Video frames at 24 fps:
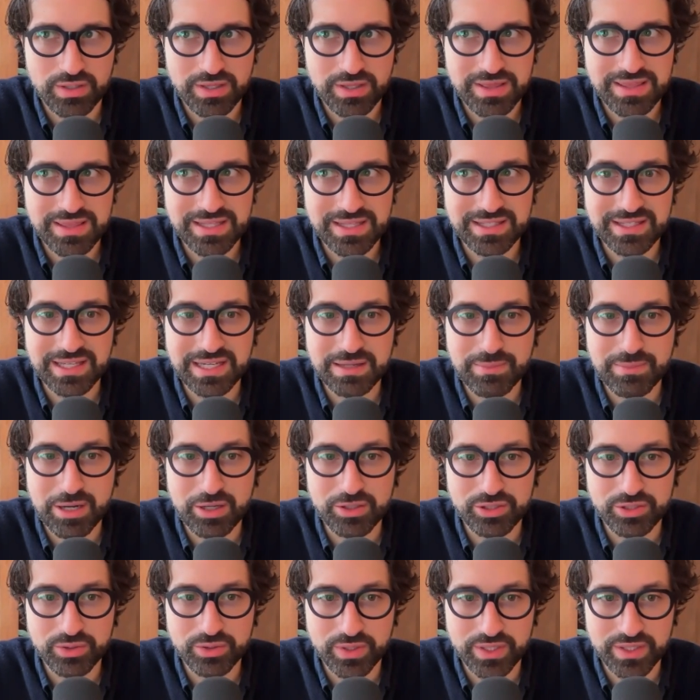thinking
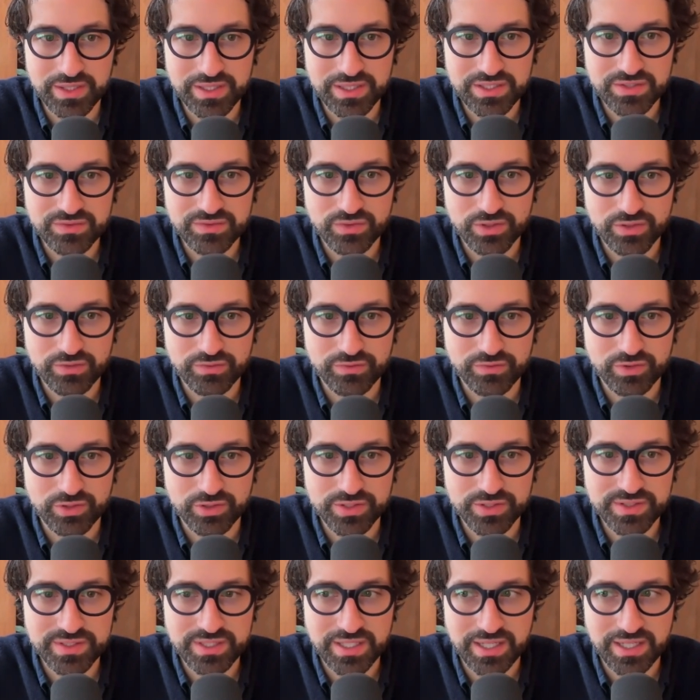about doing this for the
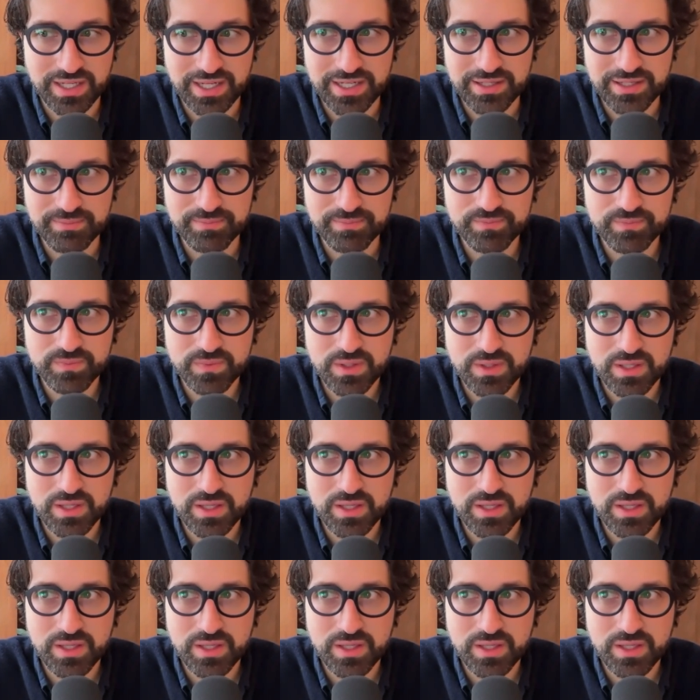first time,